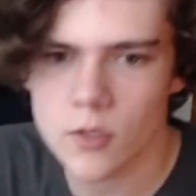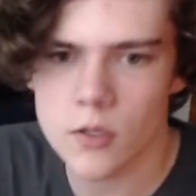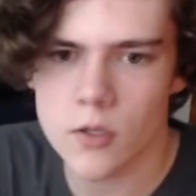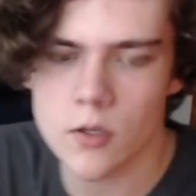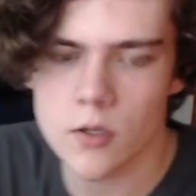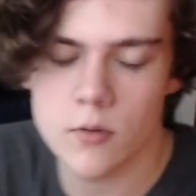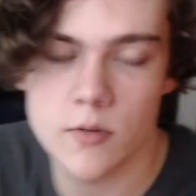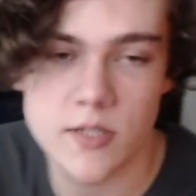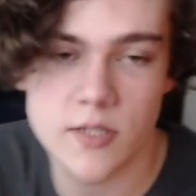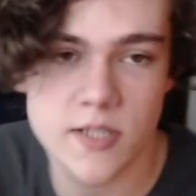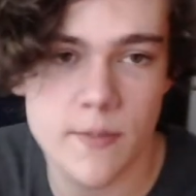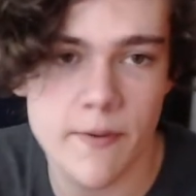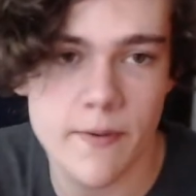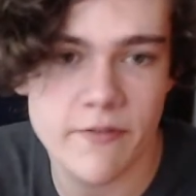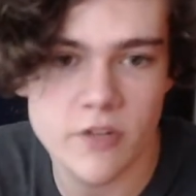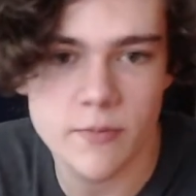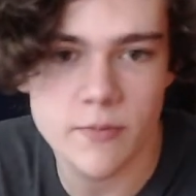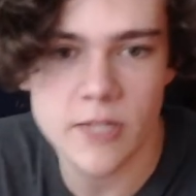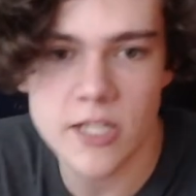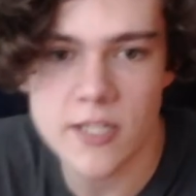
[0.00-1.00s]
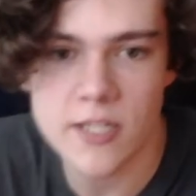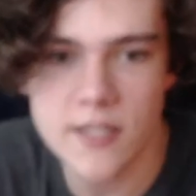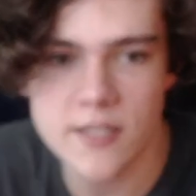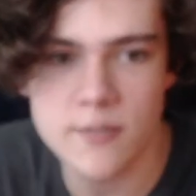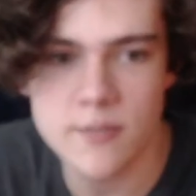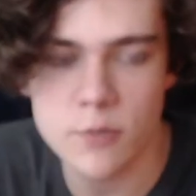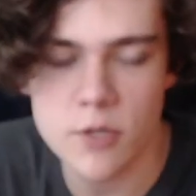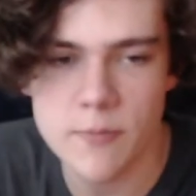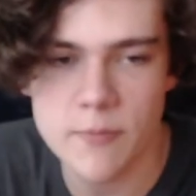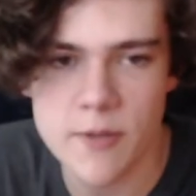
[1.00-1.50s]
What's up, everybody? It's
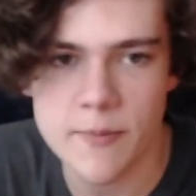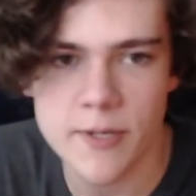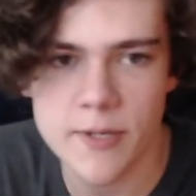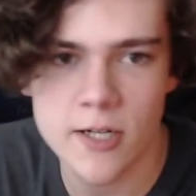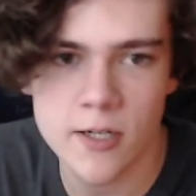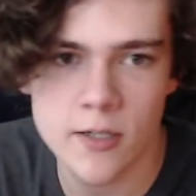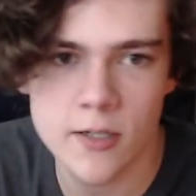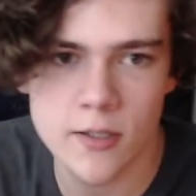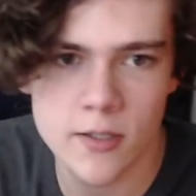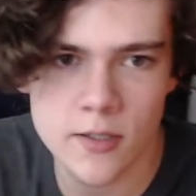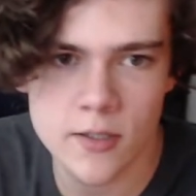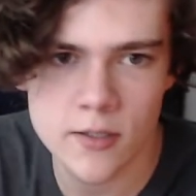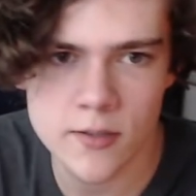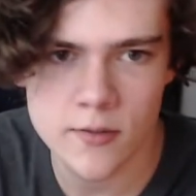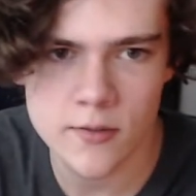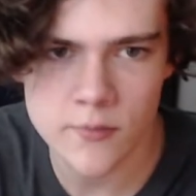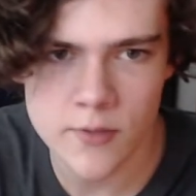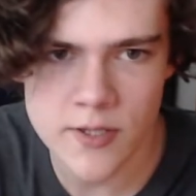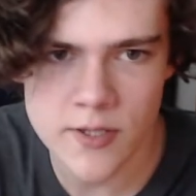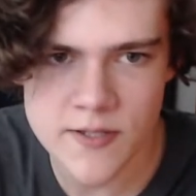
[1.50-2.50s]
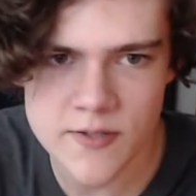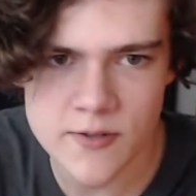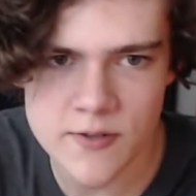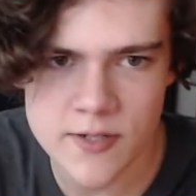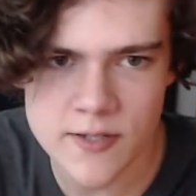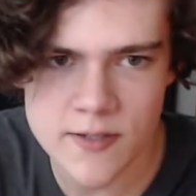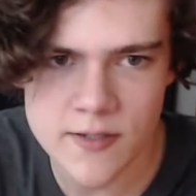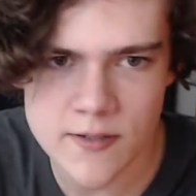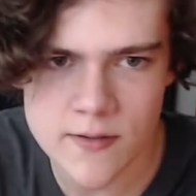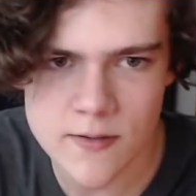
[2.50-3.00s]
a boy Meme here. Will this do
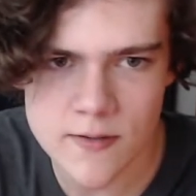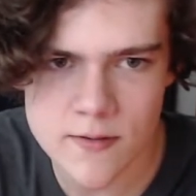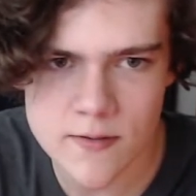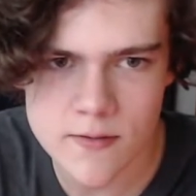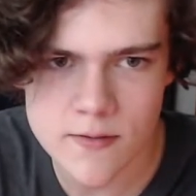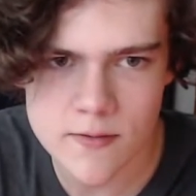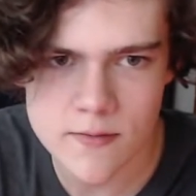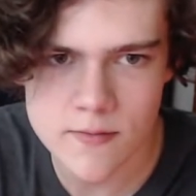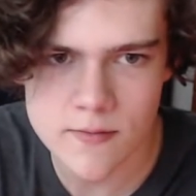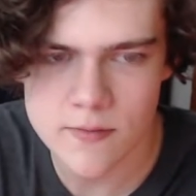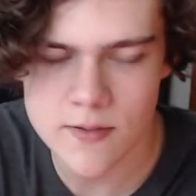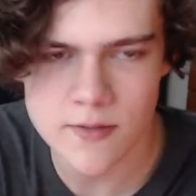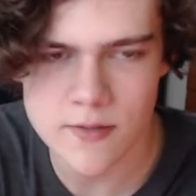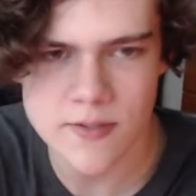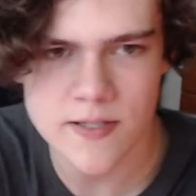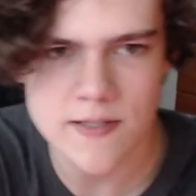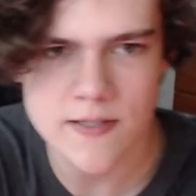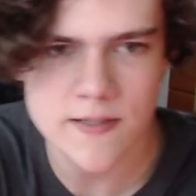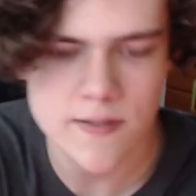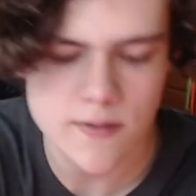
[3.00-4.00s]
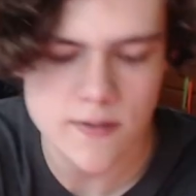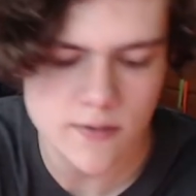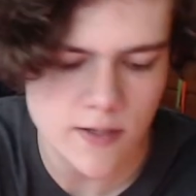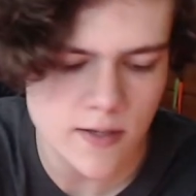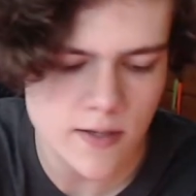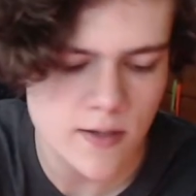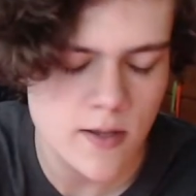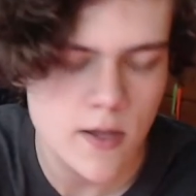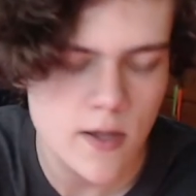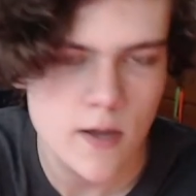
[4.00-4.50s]
anything? No, it doesn't. Okay.
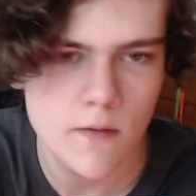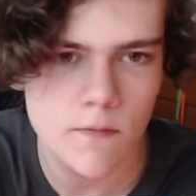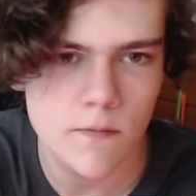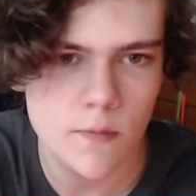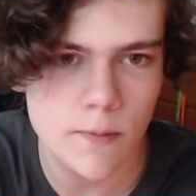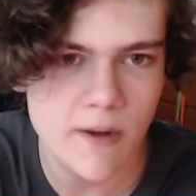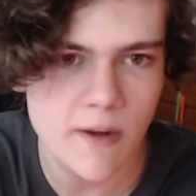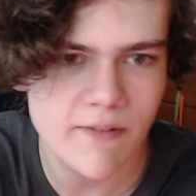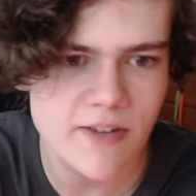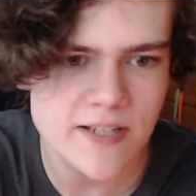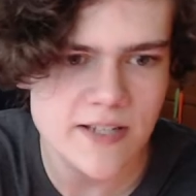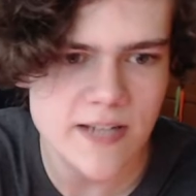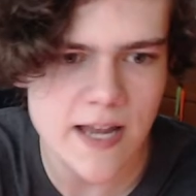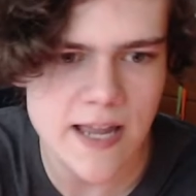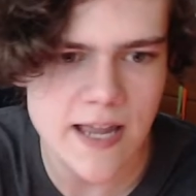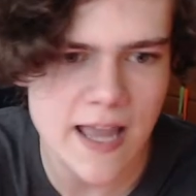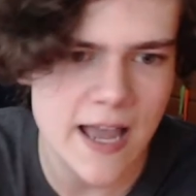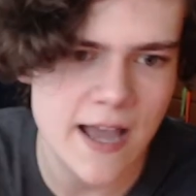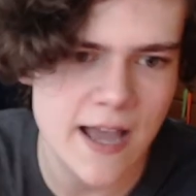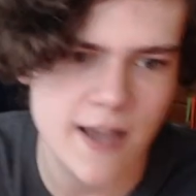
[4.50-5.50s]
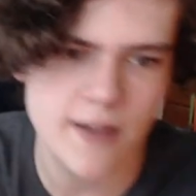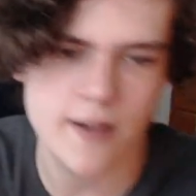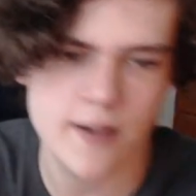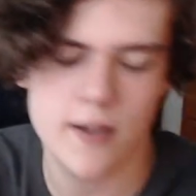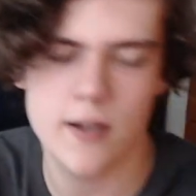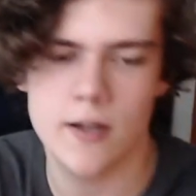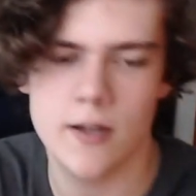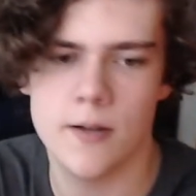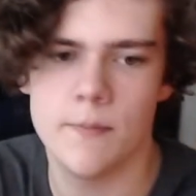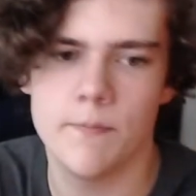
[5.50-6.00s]
For breakfast, I had
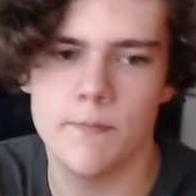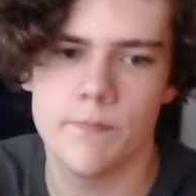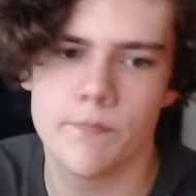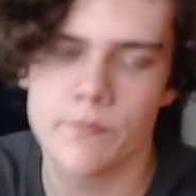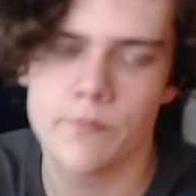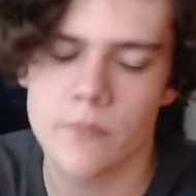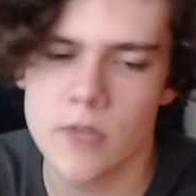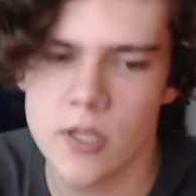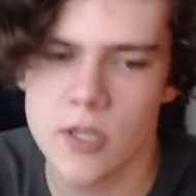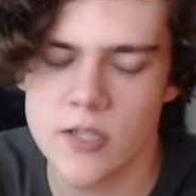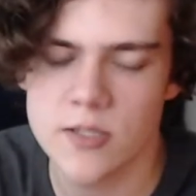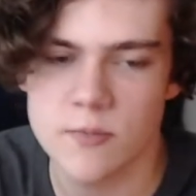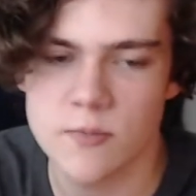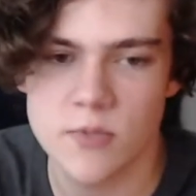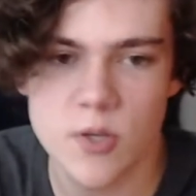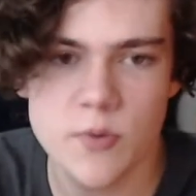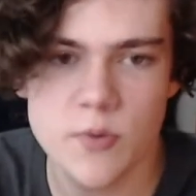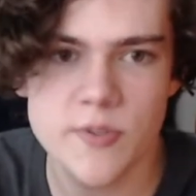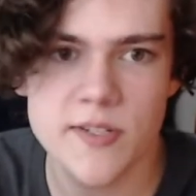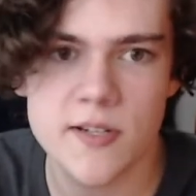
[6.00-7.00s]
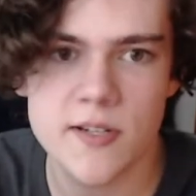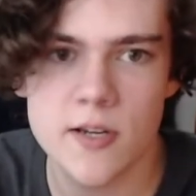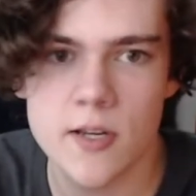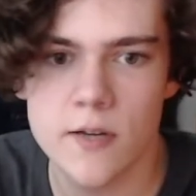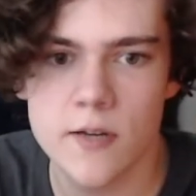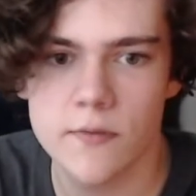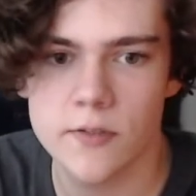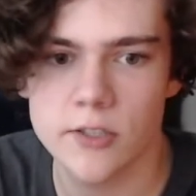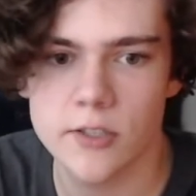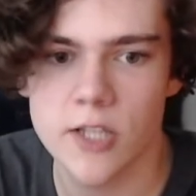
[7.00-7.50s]
um, some toast.
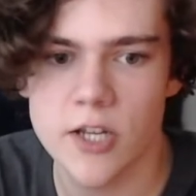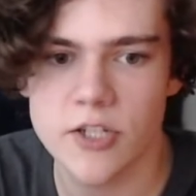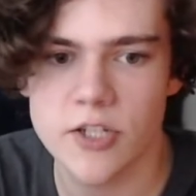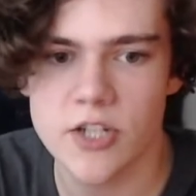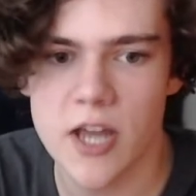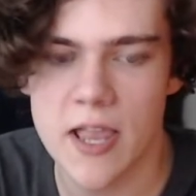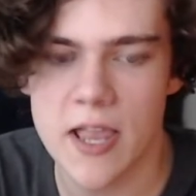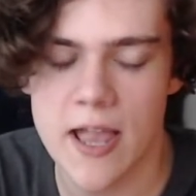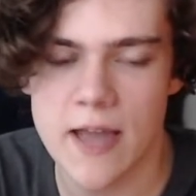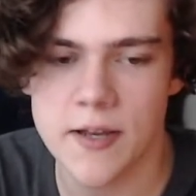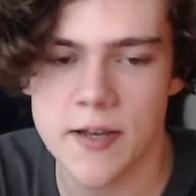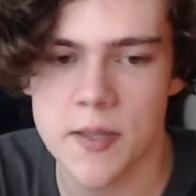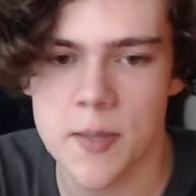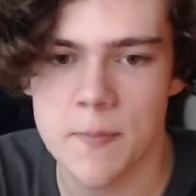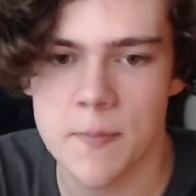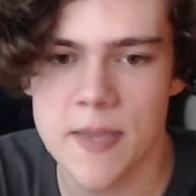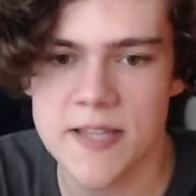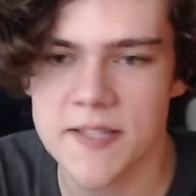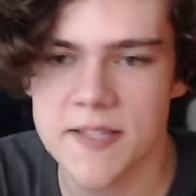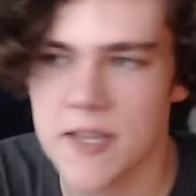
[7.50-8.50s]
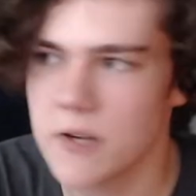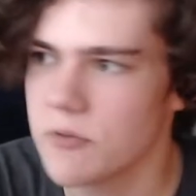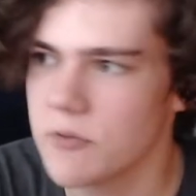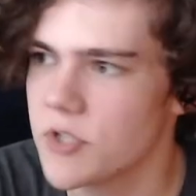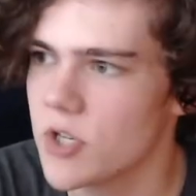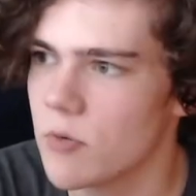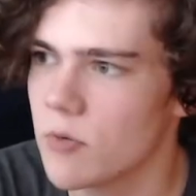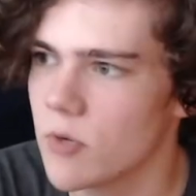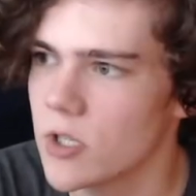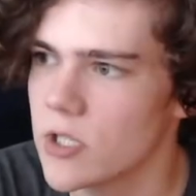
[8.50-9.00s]
For lunch, I had a mess sandwich
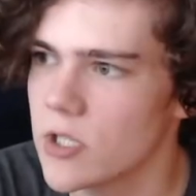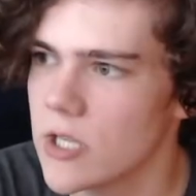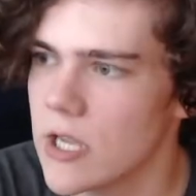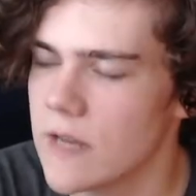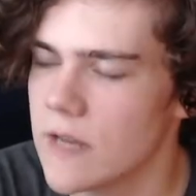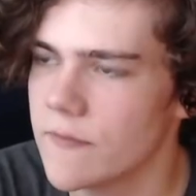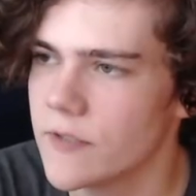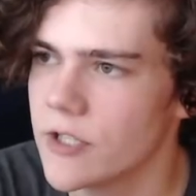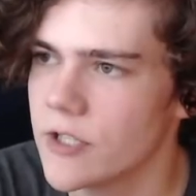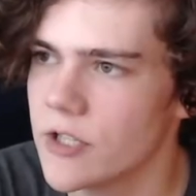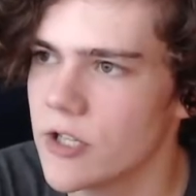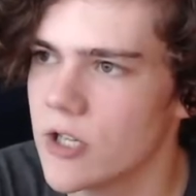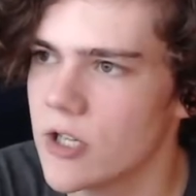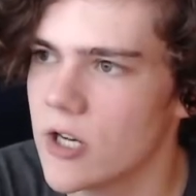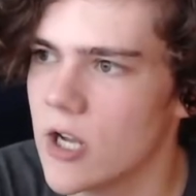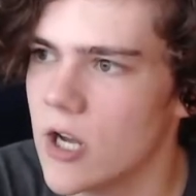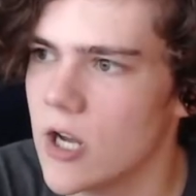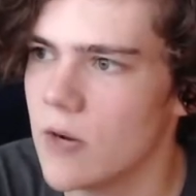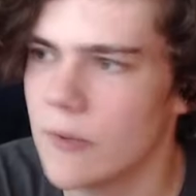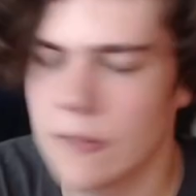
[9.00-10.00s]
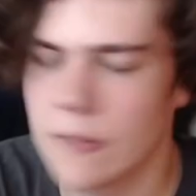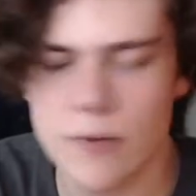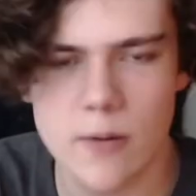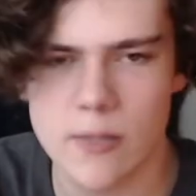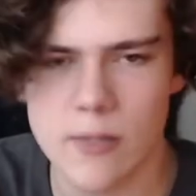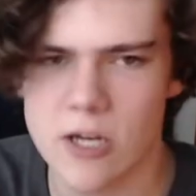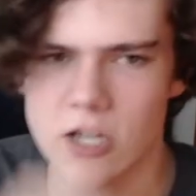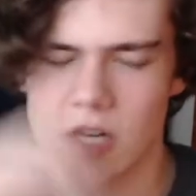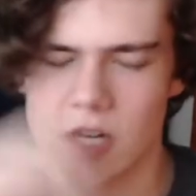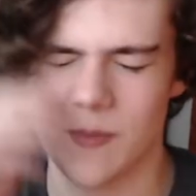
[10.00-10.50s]
at work. And for dinner, uh, we probably
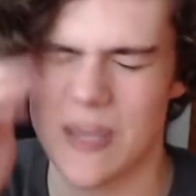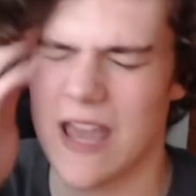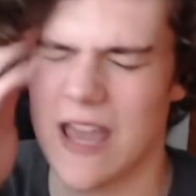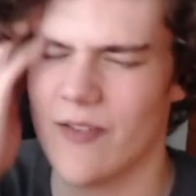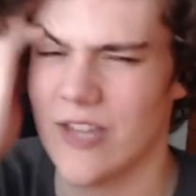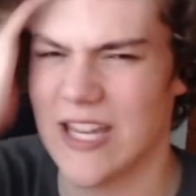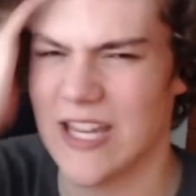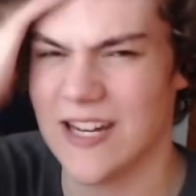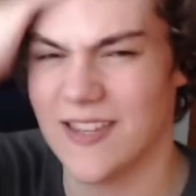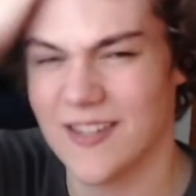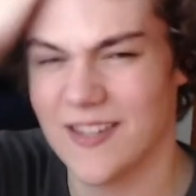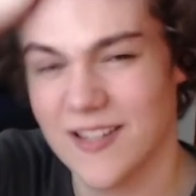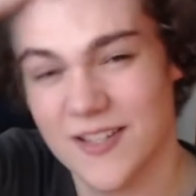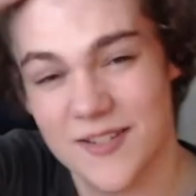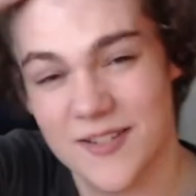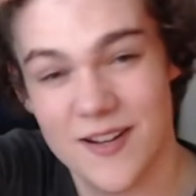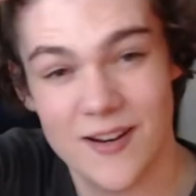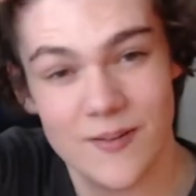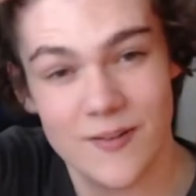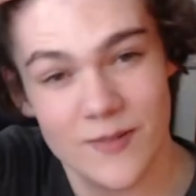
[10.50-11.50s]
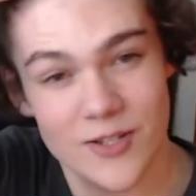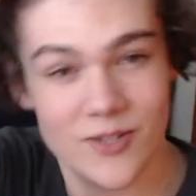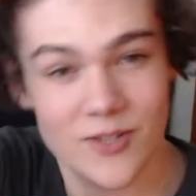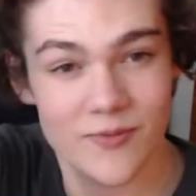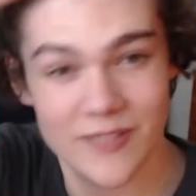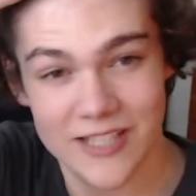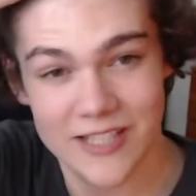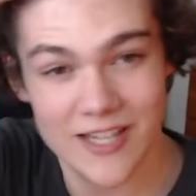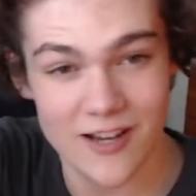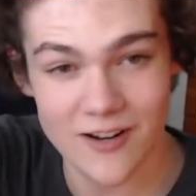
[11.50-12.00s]
aren't going to be having anything because none of us are
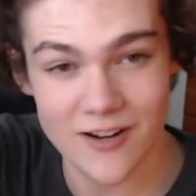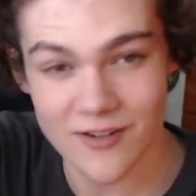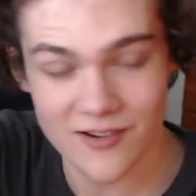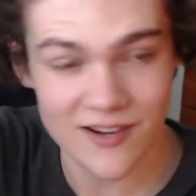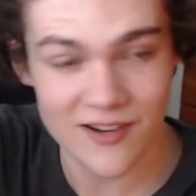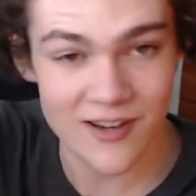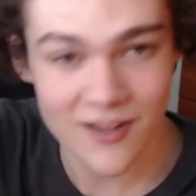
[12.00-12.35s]
really hungry.